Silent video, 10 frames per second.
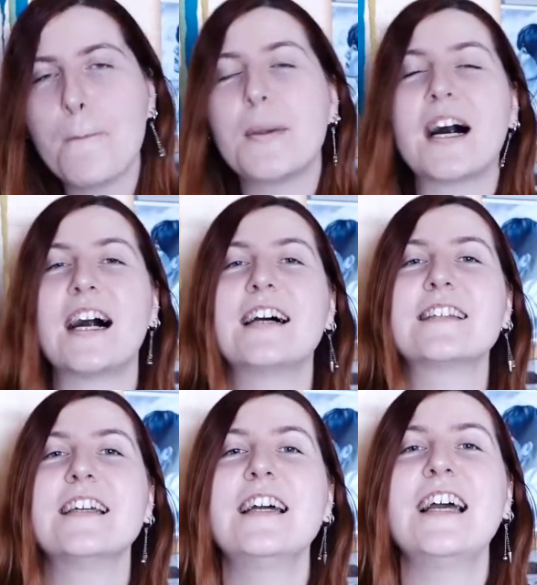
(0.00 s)

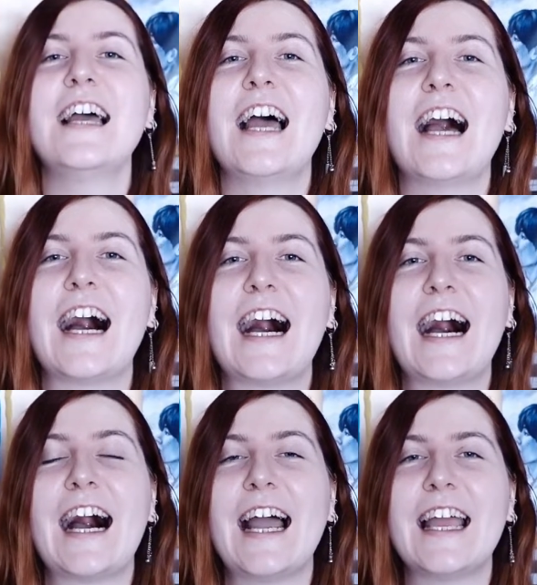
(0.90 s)
But
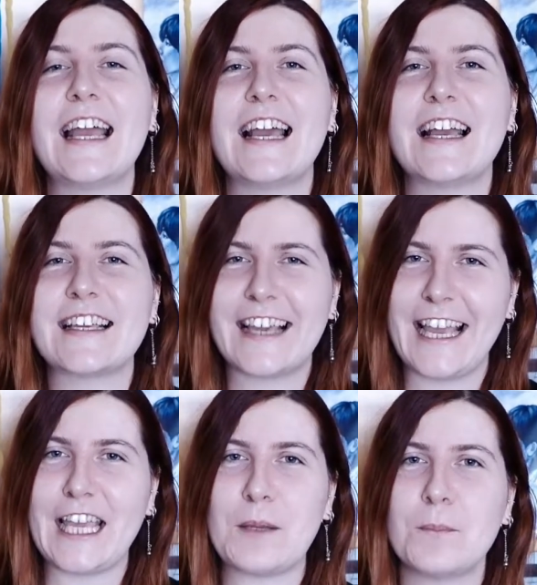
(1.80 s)
I
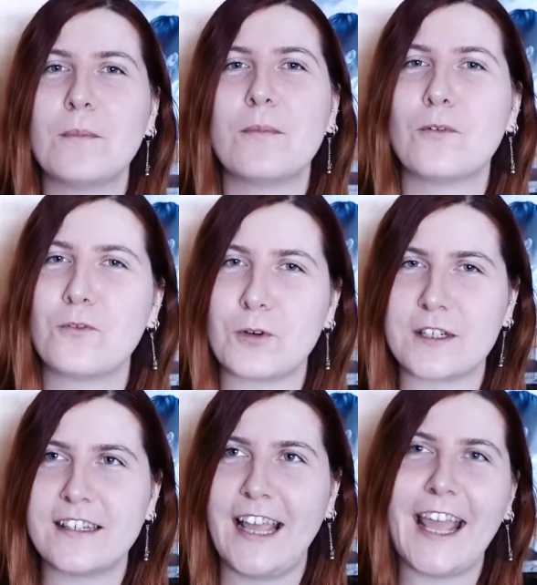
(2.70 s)
came
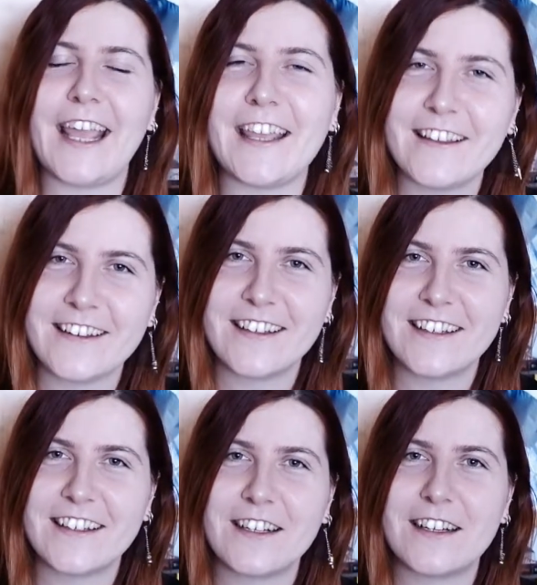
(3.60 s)
for Tae
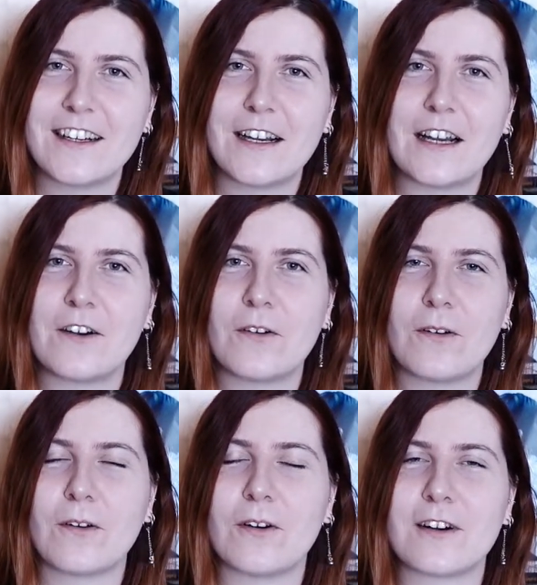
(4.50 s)

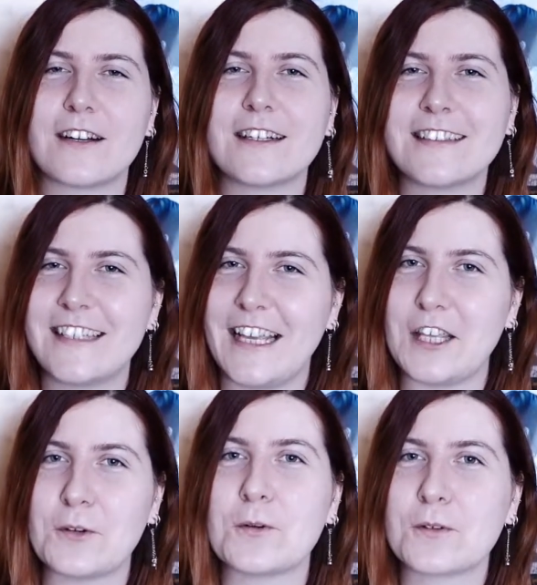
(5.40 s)
or
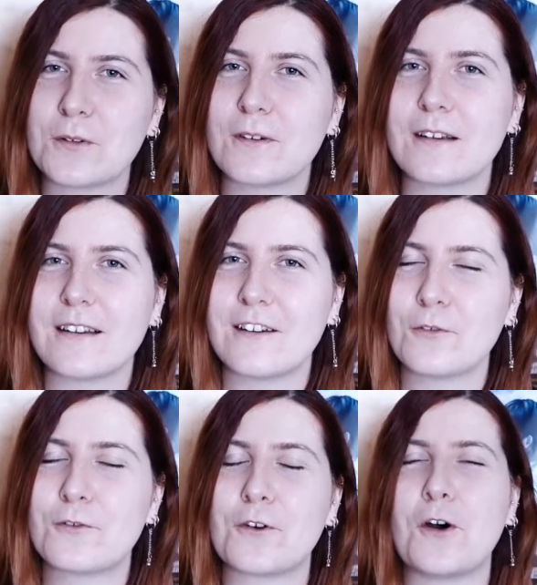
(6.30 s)
Taehyung
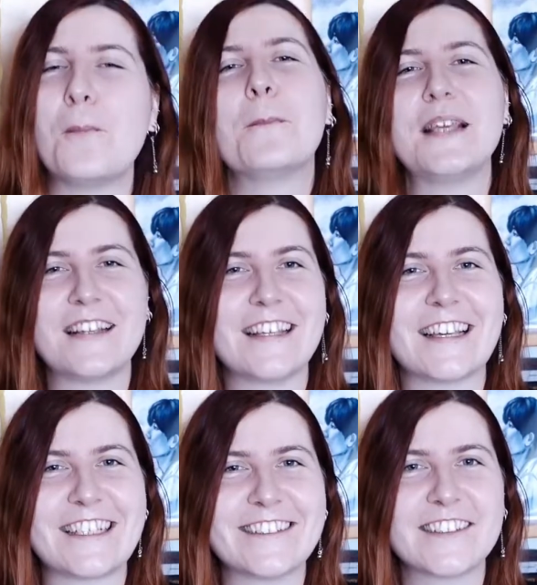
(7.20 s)
from
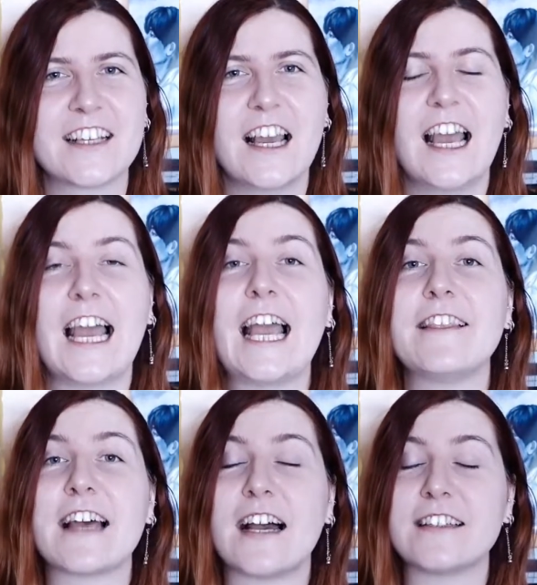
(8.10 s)
BTS,
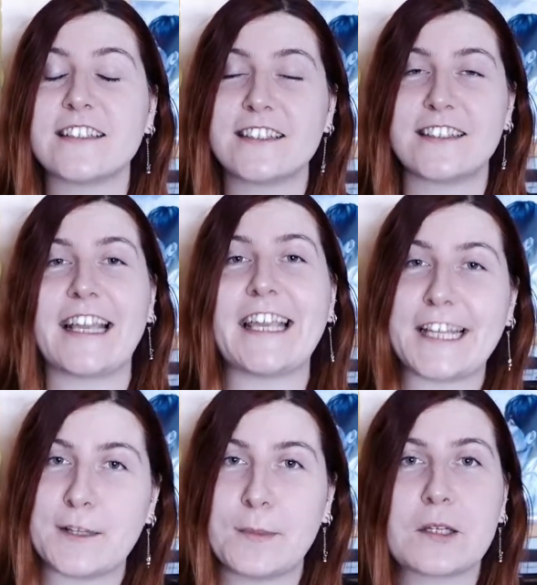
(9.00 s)
and I
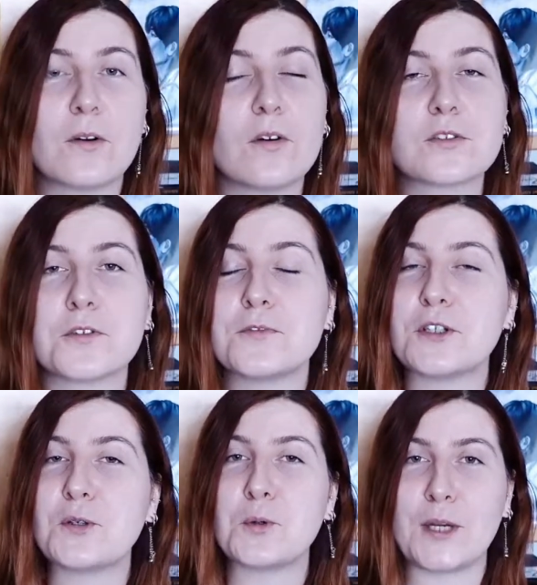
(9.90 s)
stayed because of
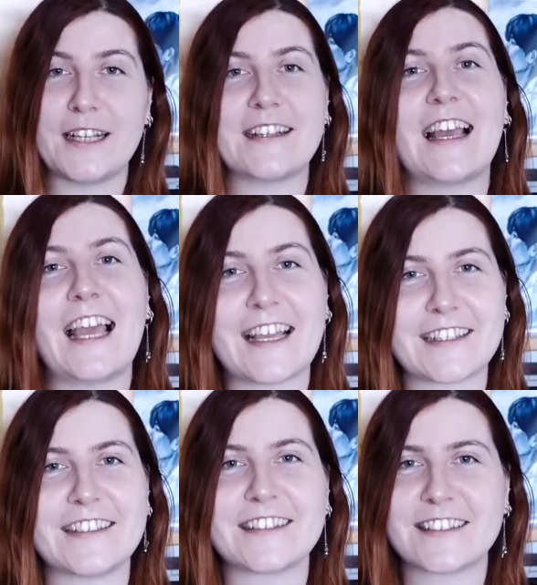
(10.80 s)
the great
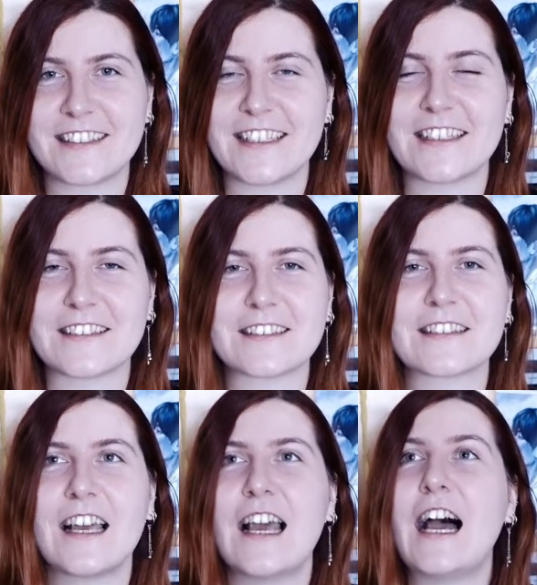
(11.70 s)
acting
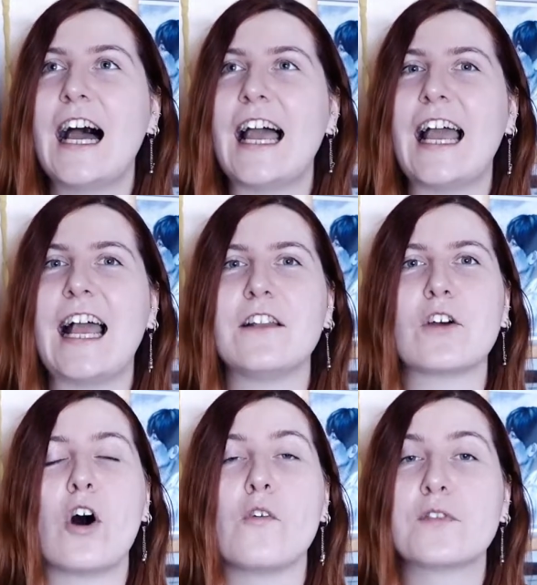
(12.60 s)
skills
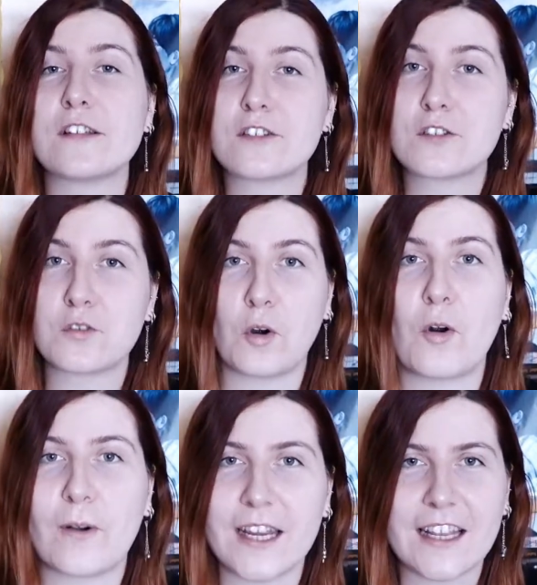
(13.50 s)
and of the
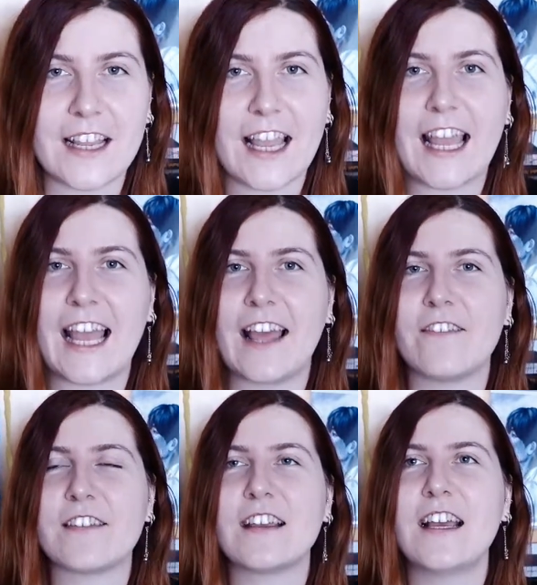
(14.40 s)
story,
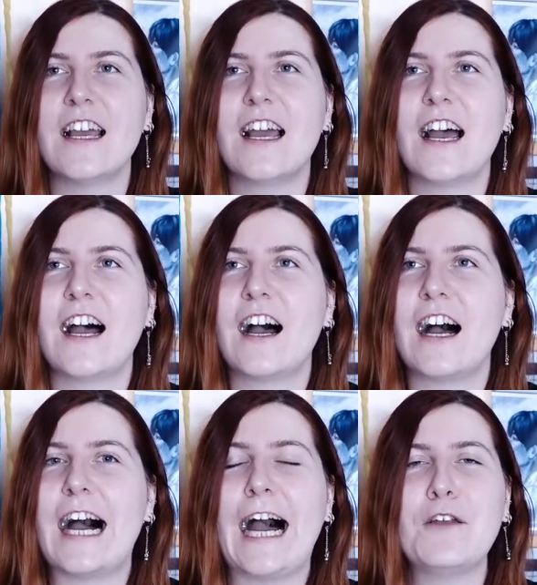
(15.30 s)
and
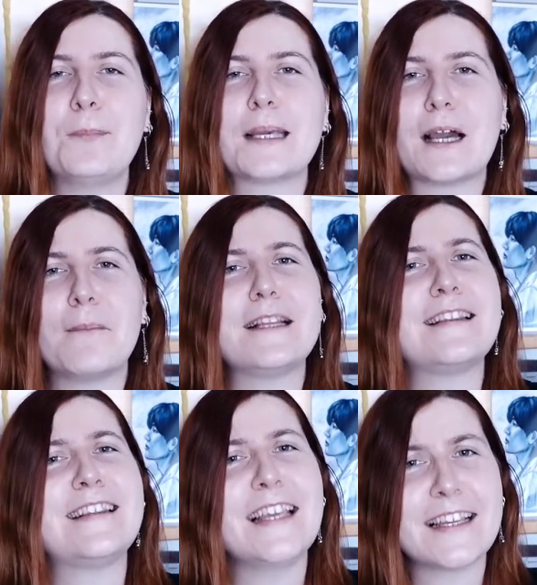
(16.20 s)
I've become
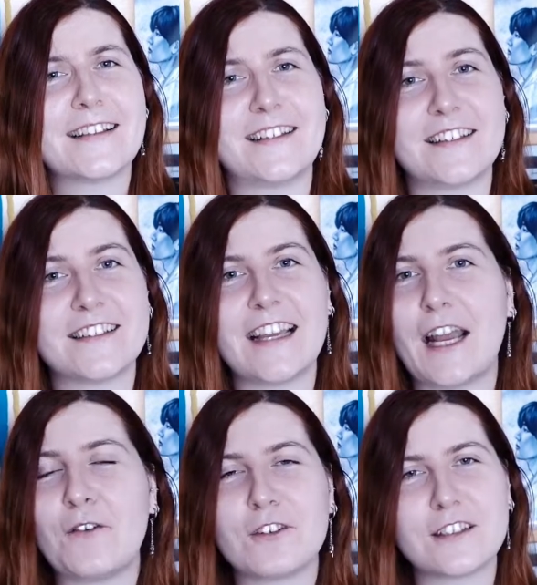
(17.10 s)
addicted
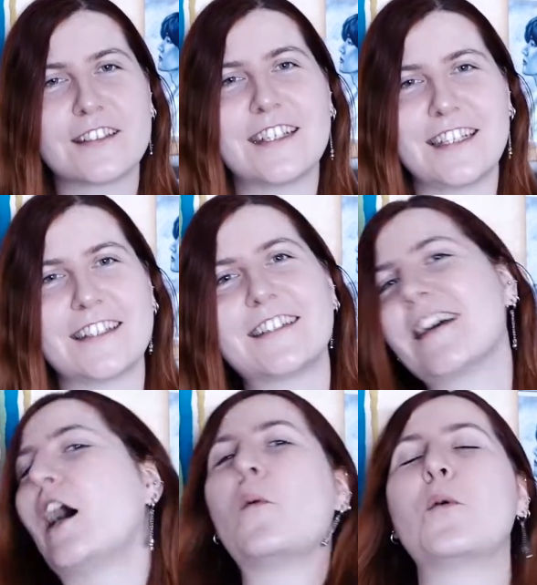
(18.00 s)
ever
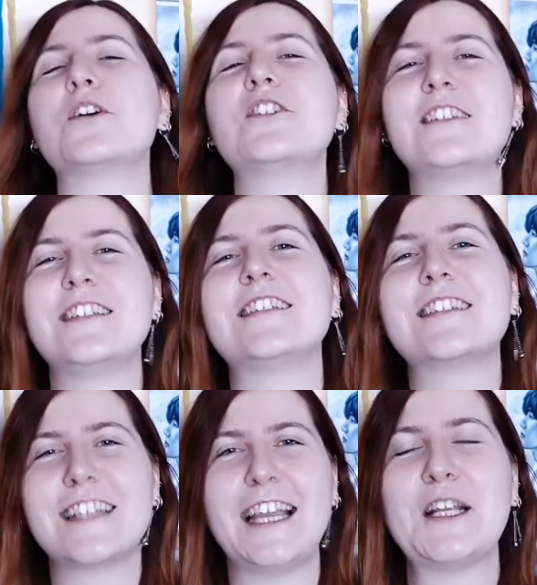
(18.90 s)
since I watched this
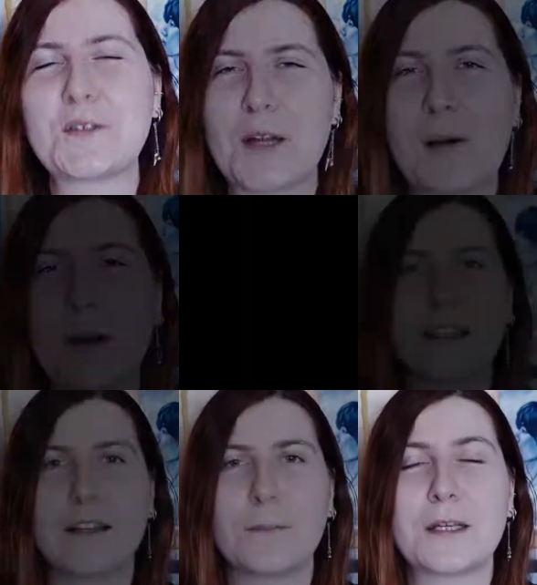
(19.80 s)
K-drama,
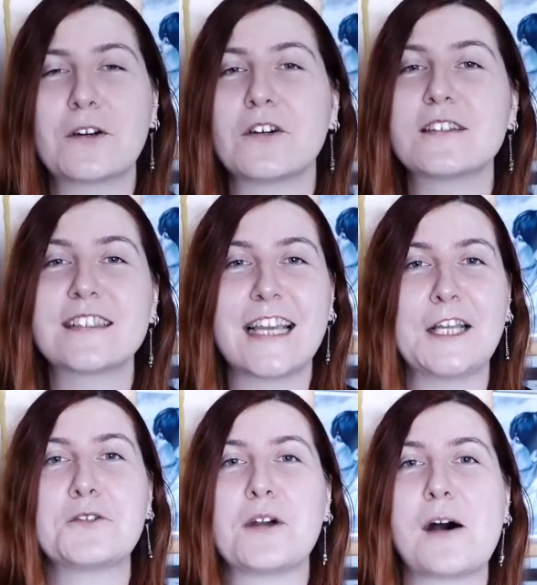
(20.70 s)
because
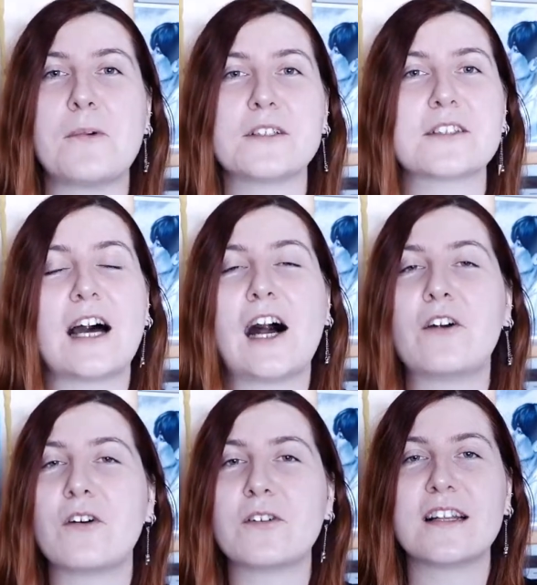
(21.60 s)
K-dramas
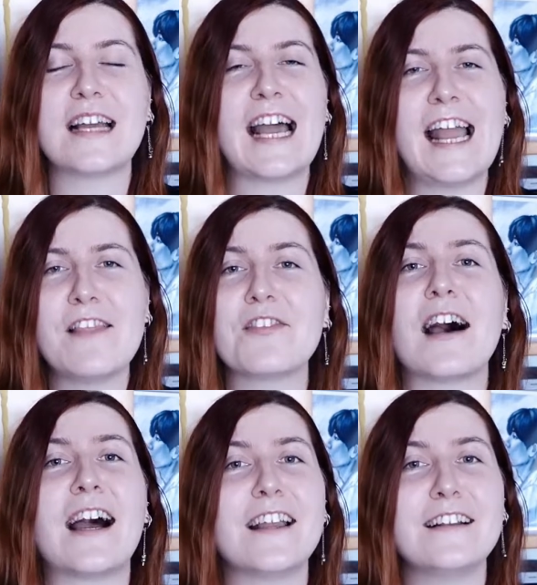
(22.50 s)
are on an
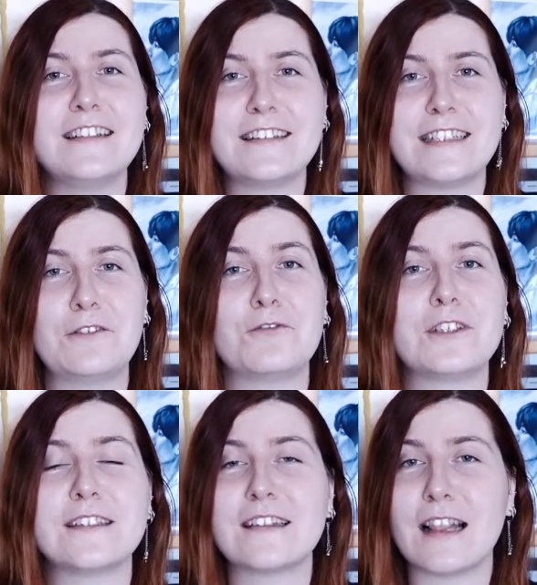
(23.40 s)
entirely
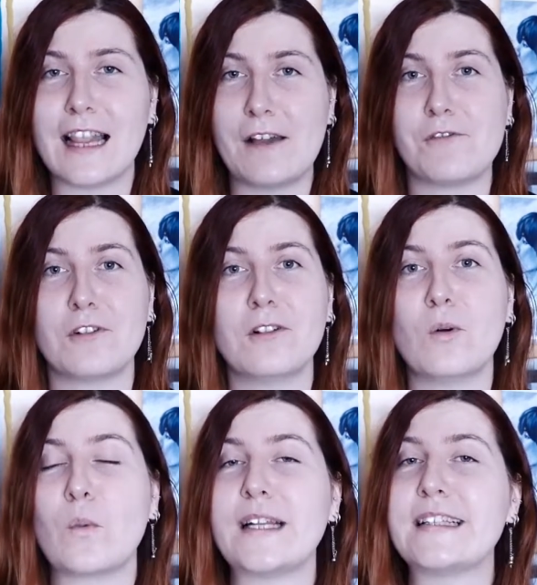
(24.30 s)
different level
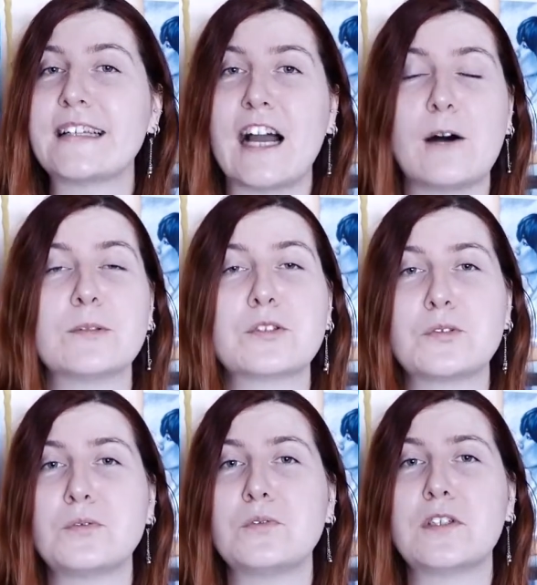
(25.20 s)
when it comes
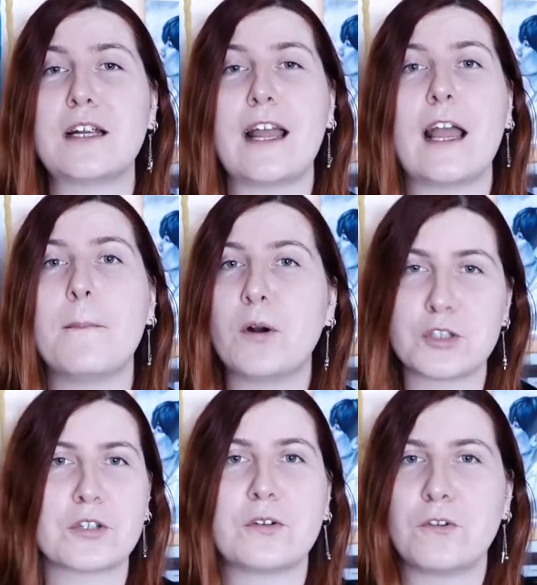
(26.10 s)
to
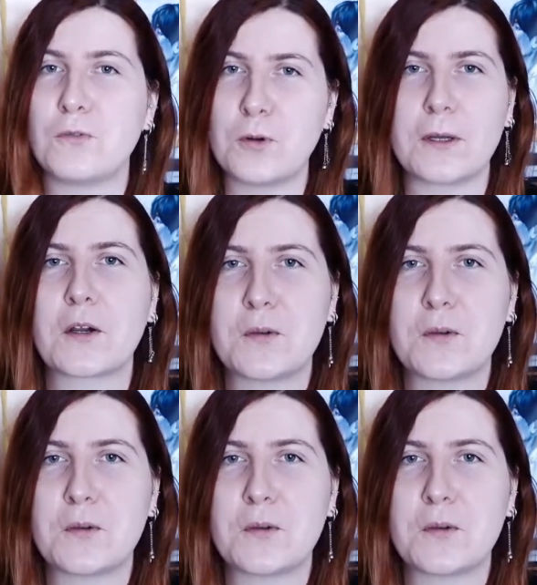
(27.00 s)
emotional roller